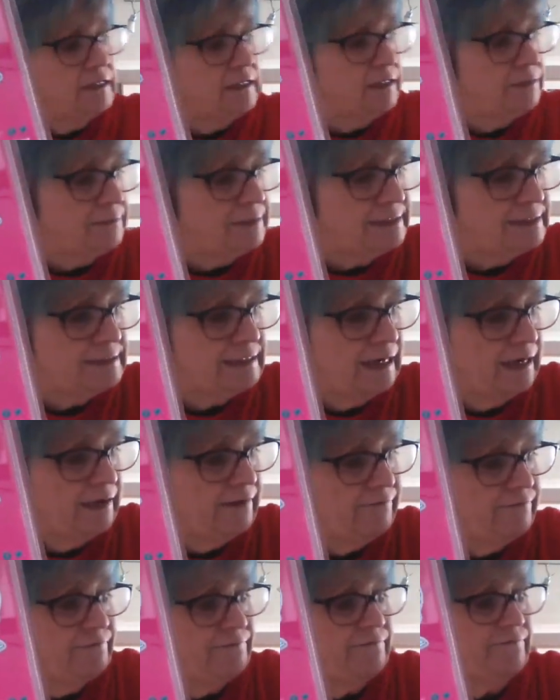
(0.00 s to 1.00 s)
Now we did
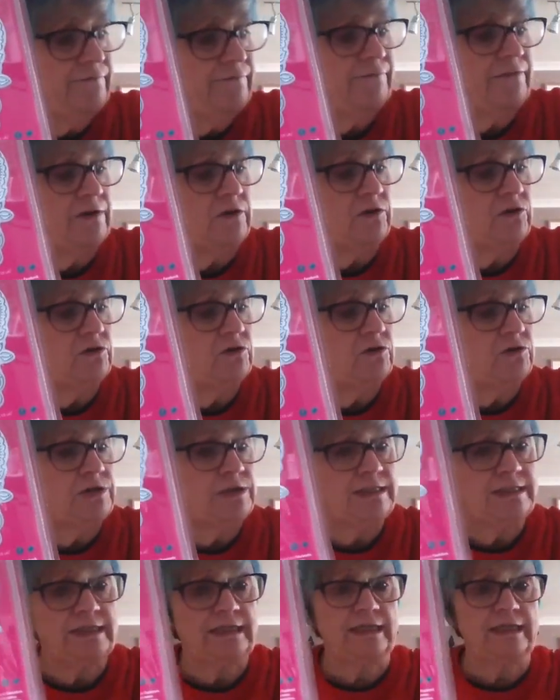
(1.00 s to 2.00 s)
have the
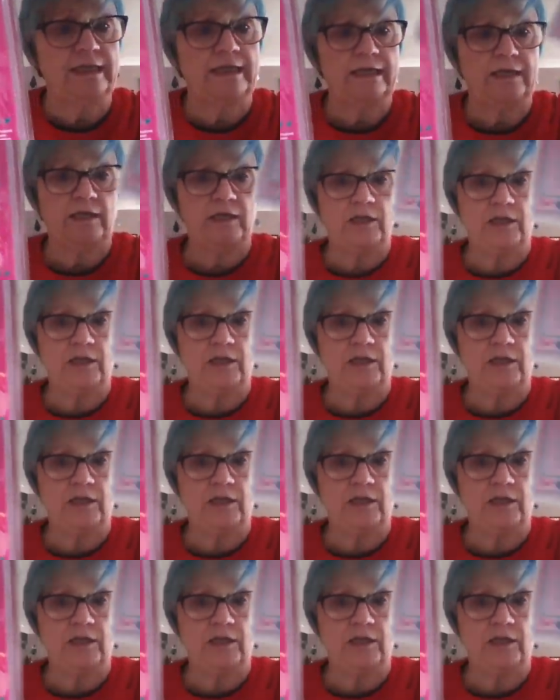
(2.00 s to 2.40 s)
corners here